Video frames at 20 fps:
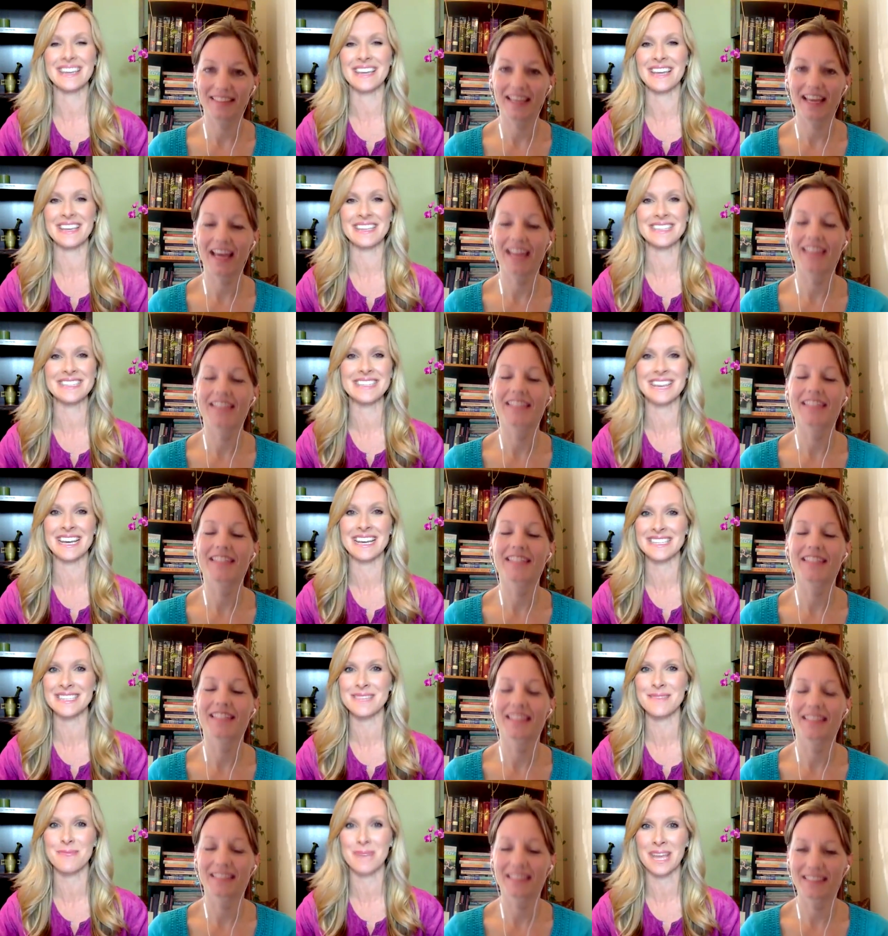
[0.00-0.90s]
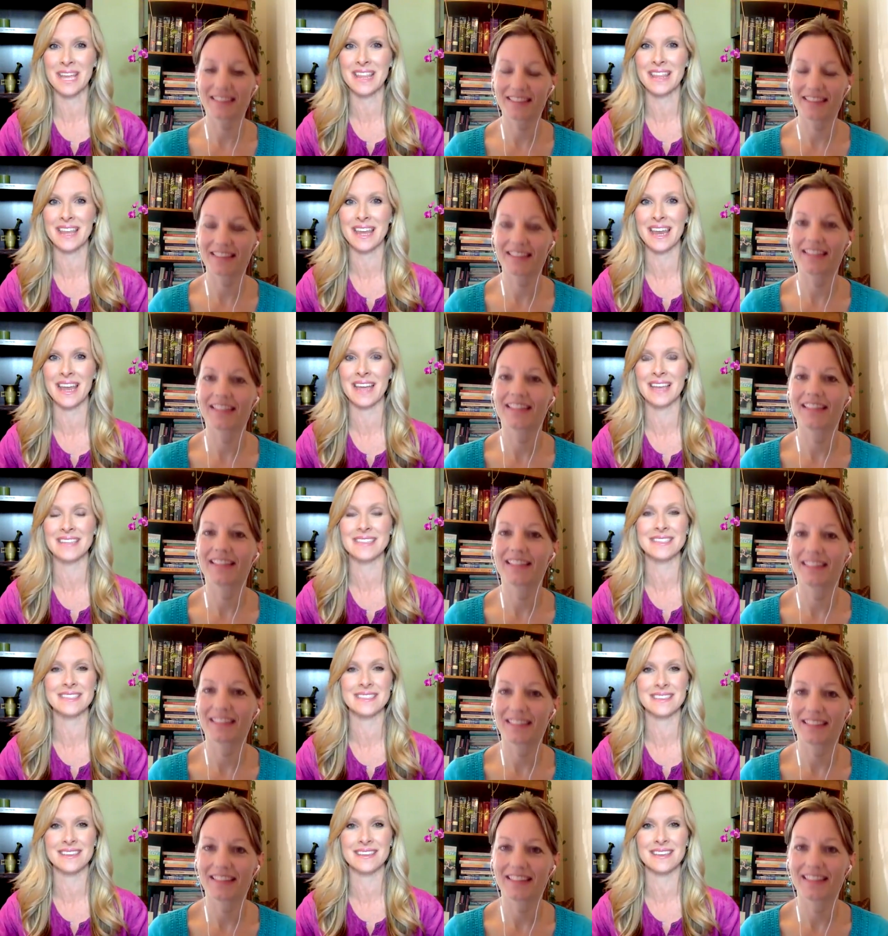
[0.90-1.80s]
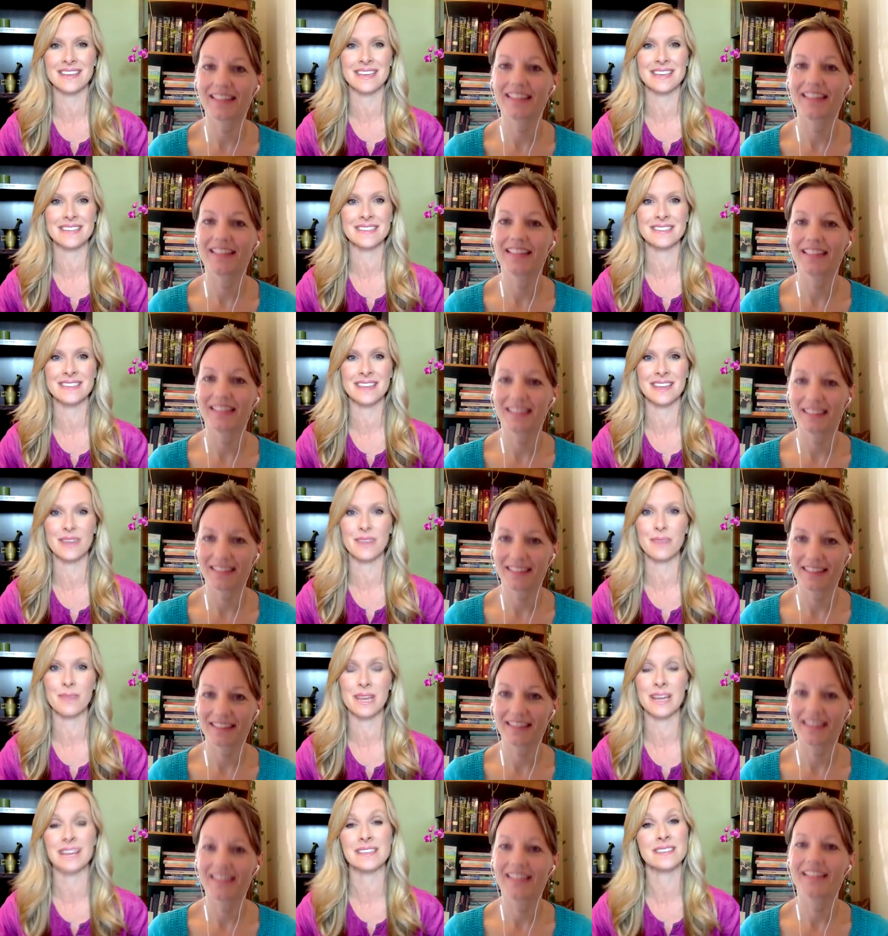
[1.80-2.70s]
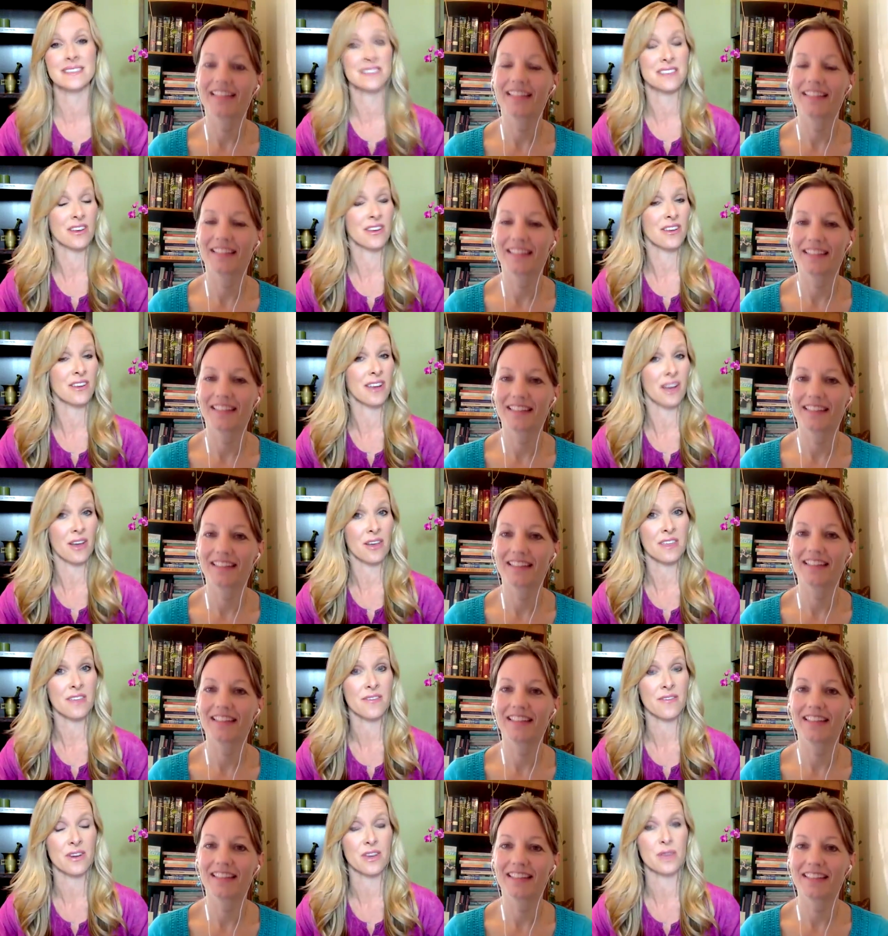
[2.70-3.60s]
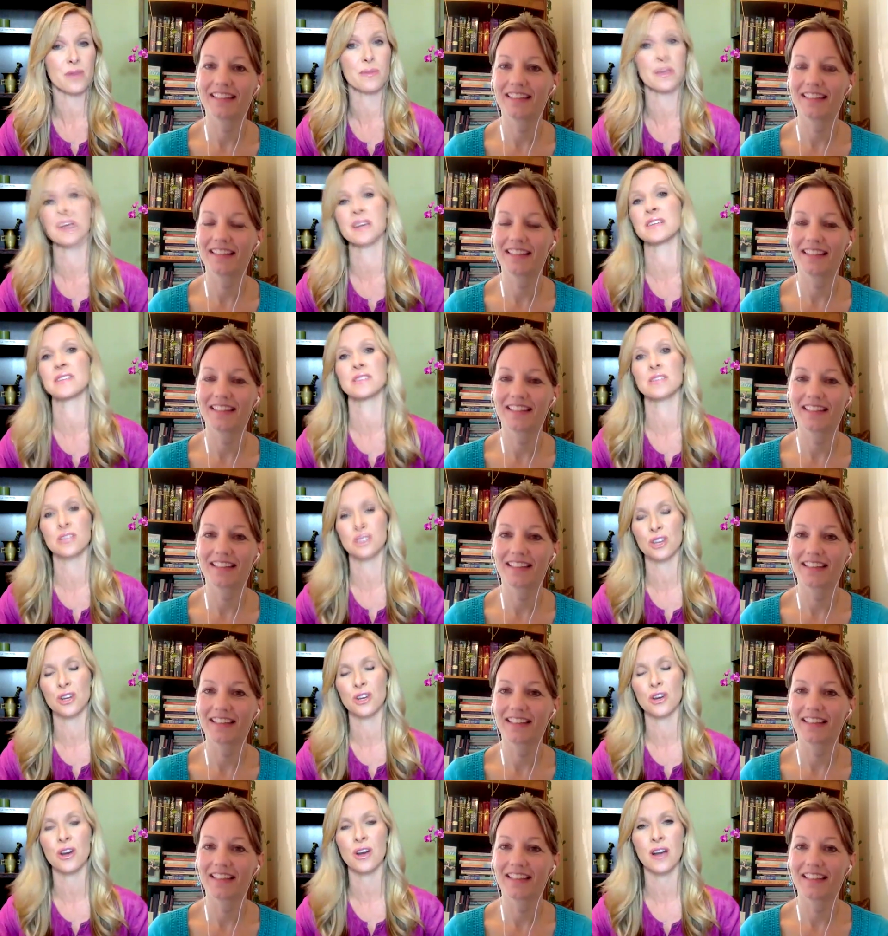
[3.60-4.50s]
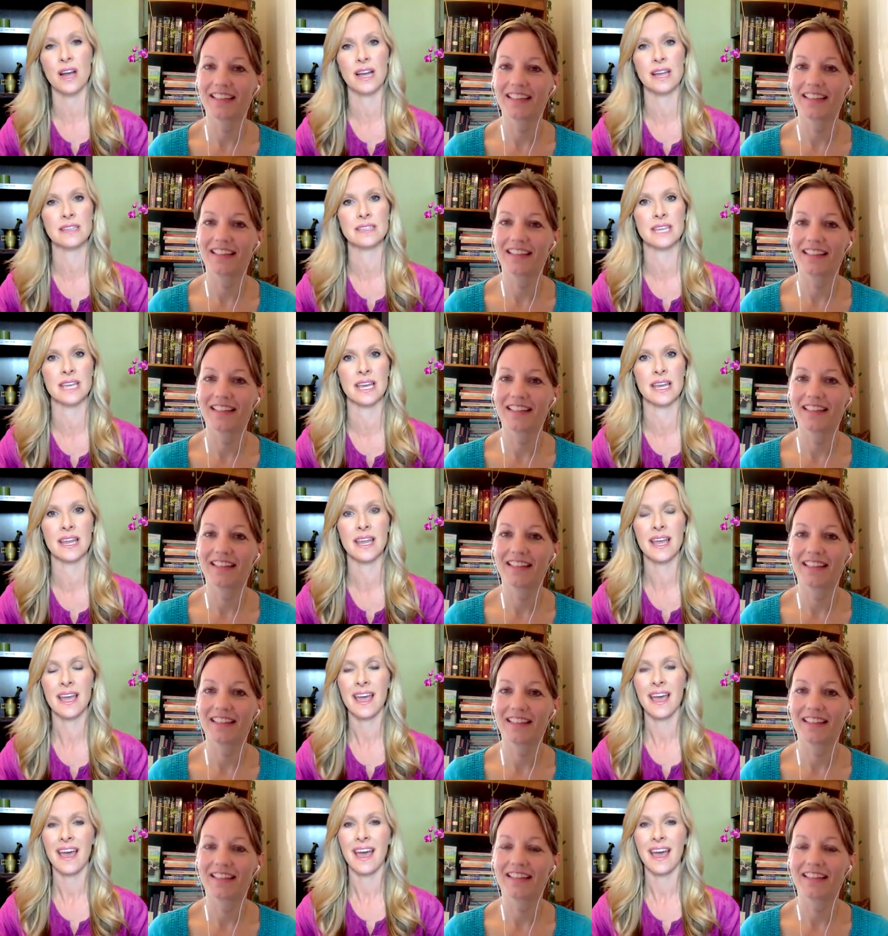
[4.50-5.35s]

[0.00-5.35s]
Speaker 1: yeah. it doesn't mean that it's it's going to be necessarily healthy for you because of the sugar content.